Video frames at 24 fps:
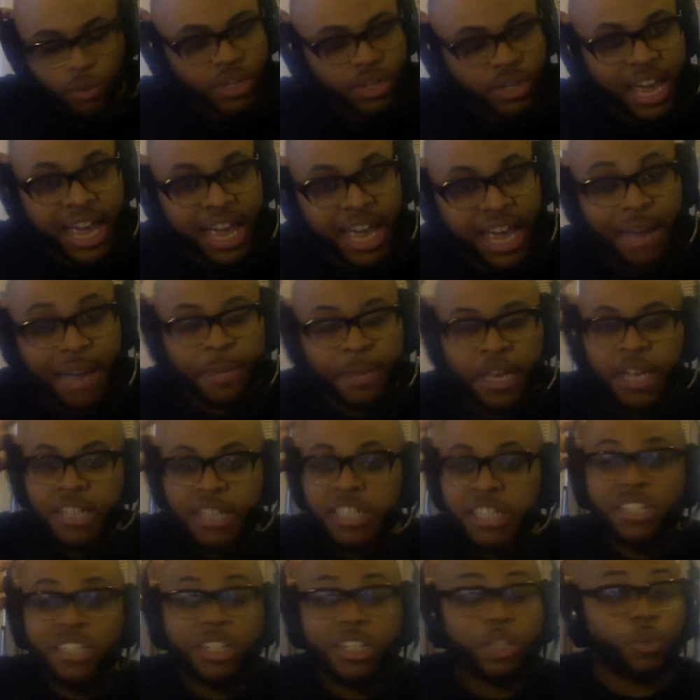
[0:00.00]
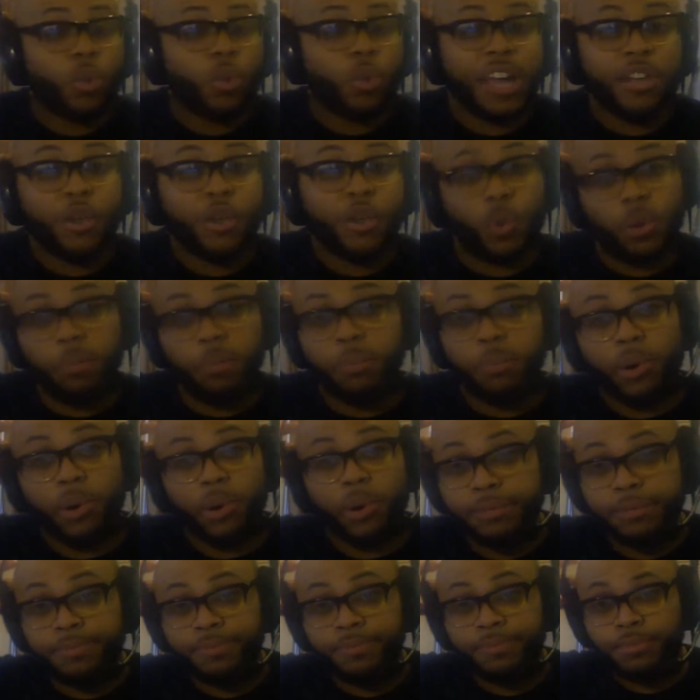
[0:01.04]
game. She's just way too
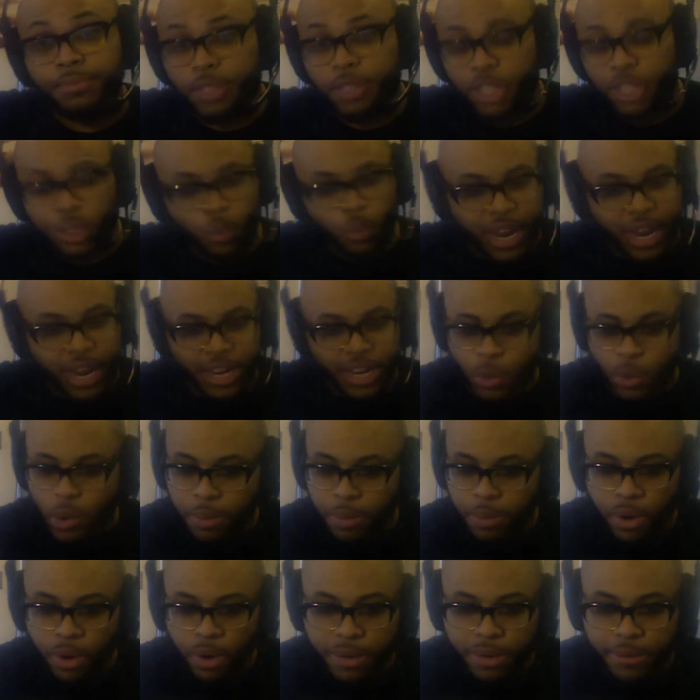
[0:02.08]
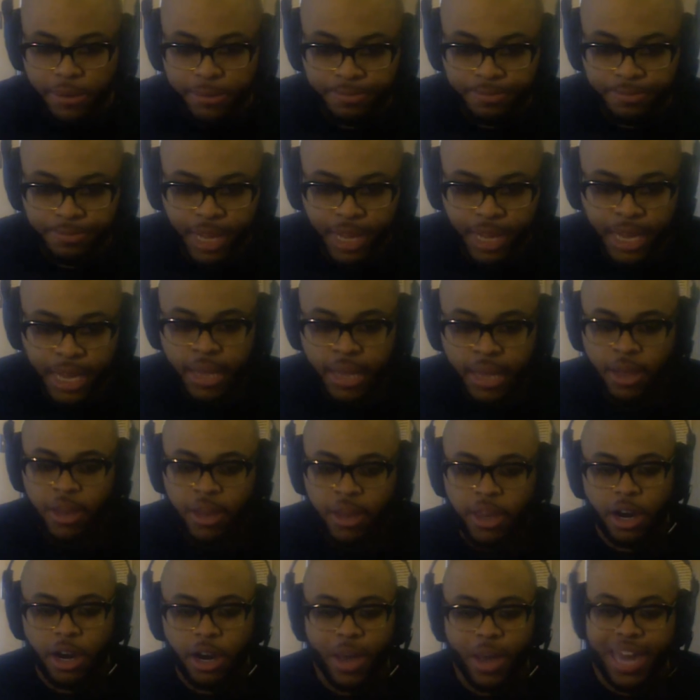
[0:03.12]
important. She's way too important,
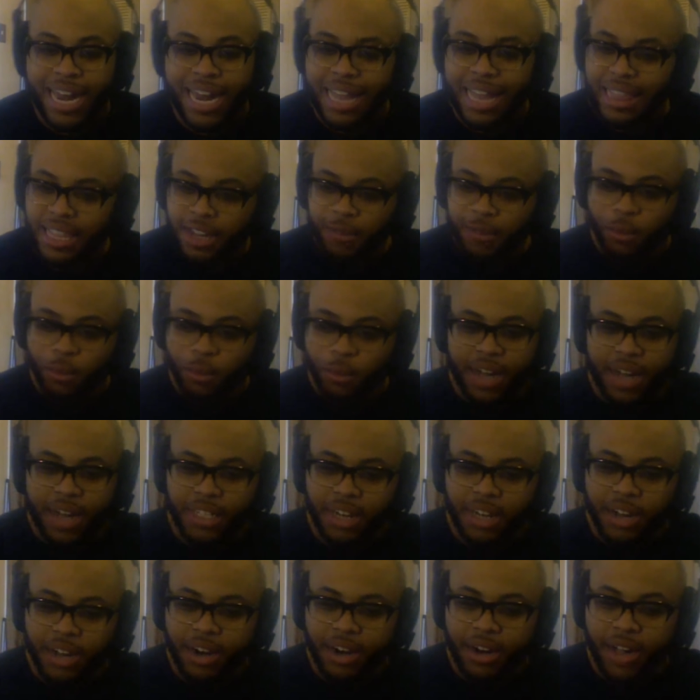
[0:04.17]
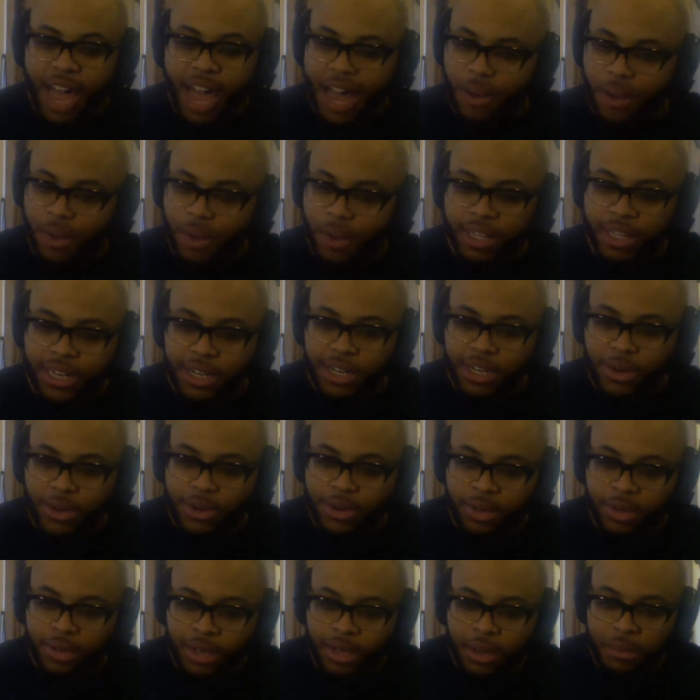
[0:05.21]
and I love Rockstar. I really do.
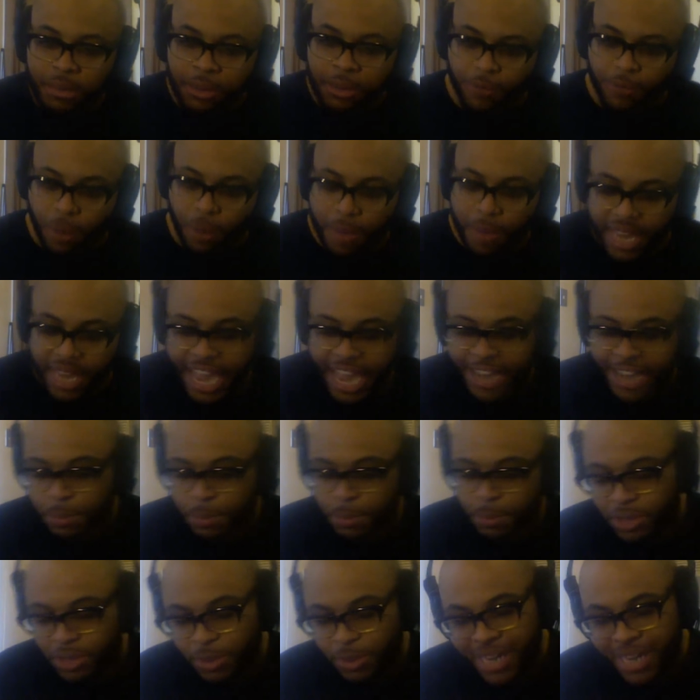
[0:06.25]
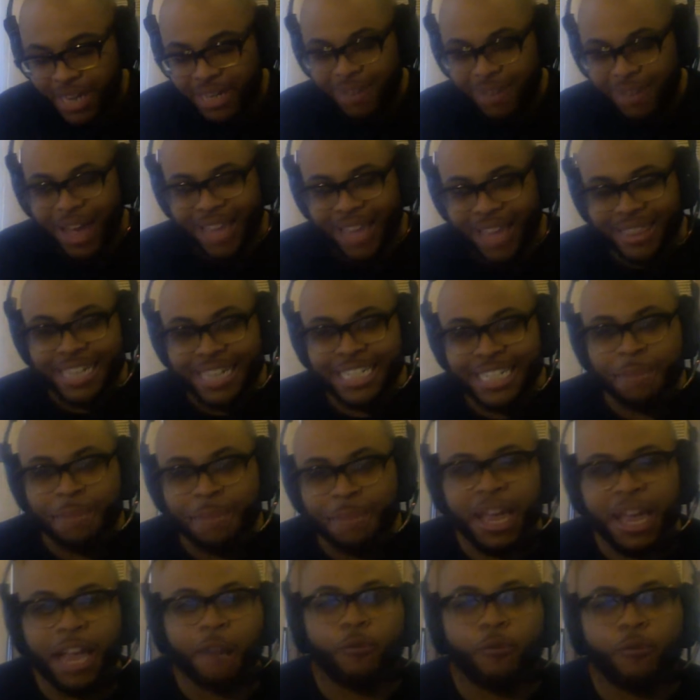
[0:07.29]
But from a game's perspective, I think she
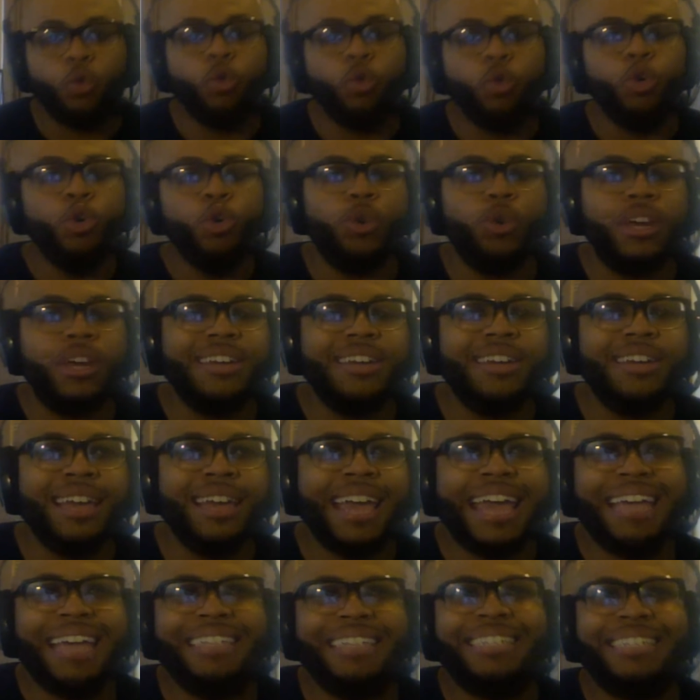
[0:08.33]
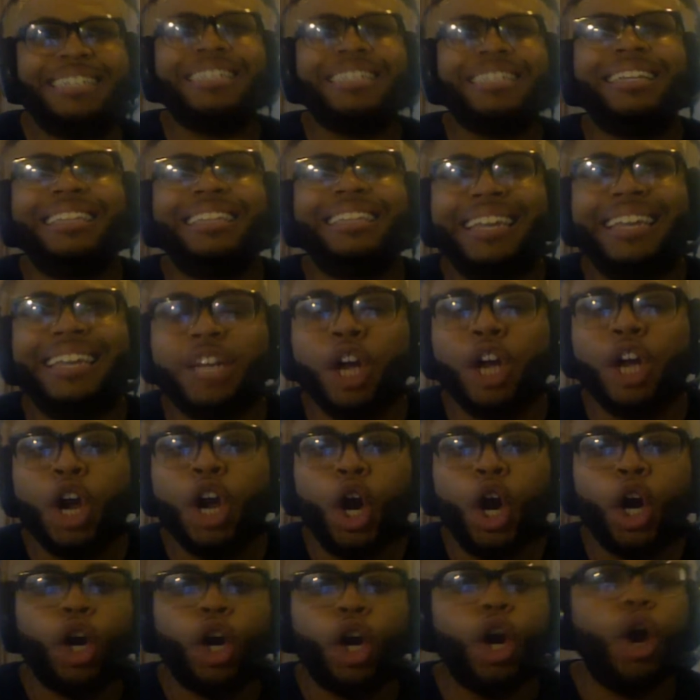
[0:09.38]
may have ruined and sullied
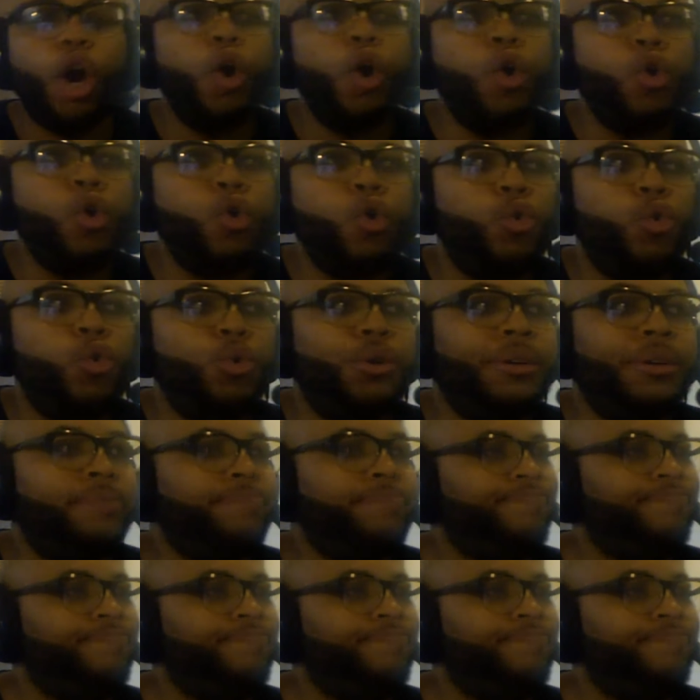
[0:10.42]
her own